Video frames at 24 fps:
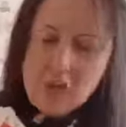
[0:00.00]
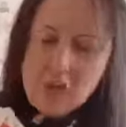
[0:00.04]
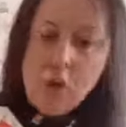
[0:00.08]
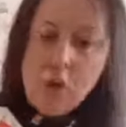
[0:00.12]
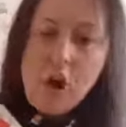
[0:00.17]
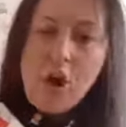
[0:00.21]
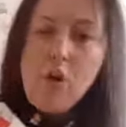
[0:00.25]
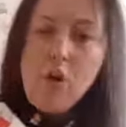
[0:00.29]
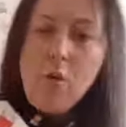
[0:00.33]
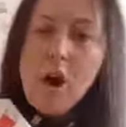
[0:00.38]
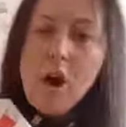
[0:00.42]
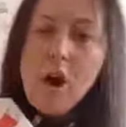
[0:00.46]
She's
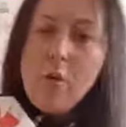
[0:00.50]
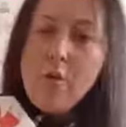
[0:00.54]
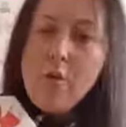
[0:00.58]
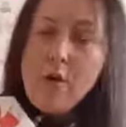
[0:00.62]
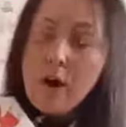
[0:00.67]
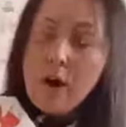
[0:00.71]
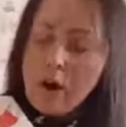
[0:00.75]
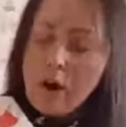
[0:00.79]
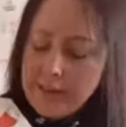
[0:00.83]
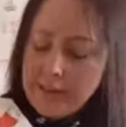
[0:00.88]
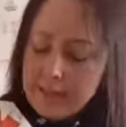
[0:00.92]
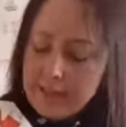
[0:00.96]
got her
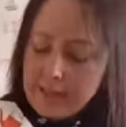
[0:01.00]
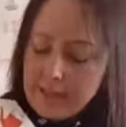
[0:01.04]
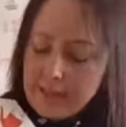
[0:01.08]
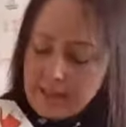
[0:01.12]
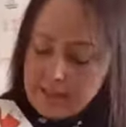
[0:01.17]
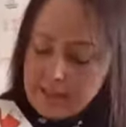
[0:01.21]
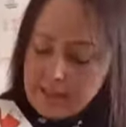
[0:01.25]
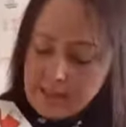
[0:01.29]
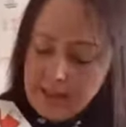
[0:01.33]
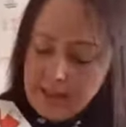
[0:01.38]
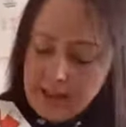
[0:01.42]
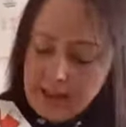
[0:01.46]
own
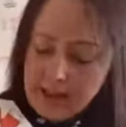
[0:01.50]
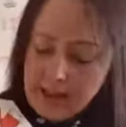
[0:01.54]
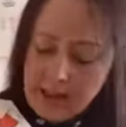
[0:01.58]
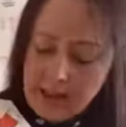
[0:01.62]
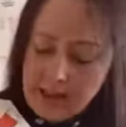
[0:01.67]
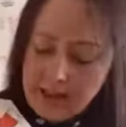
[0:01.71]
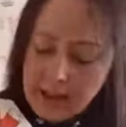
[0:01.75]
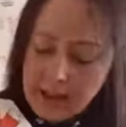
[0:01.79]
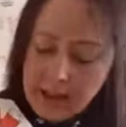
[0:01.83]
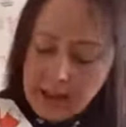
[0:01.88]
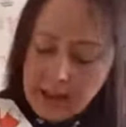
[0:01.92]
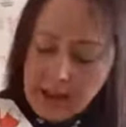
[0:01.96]
ideas
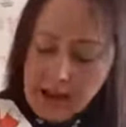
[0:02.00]
there.